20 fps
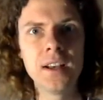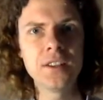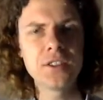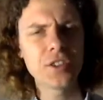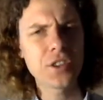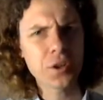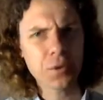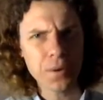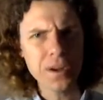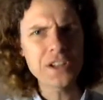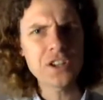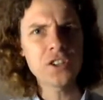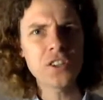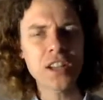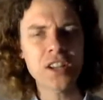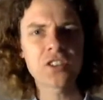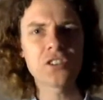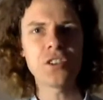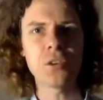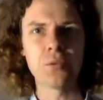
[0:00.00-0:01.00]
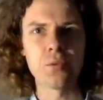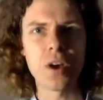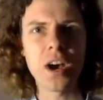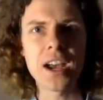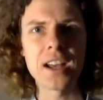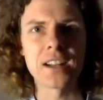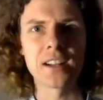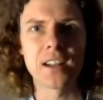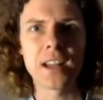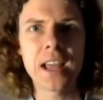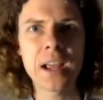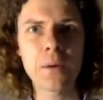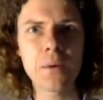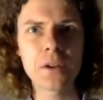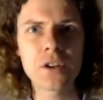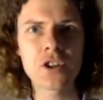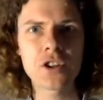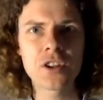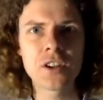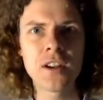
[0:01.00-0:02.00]
So the creature's actually right.
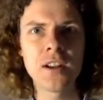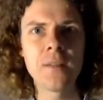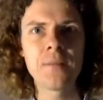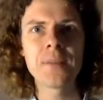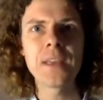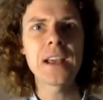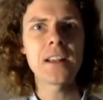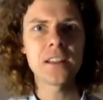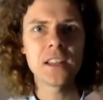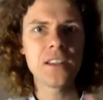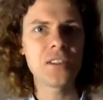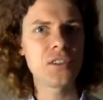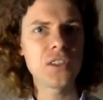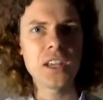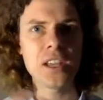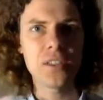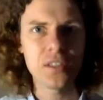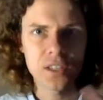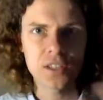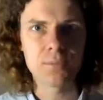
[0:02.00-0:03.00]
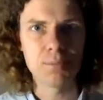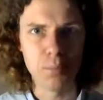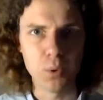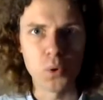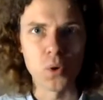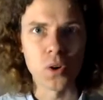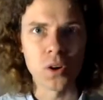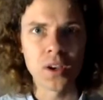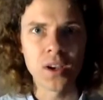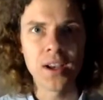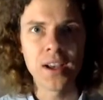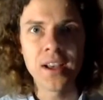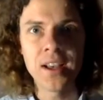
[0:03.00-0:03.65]
Language, at least in this book,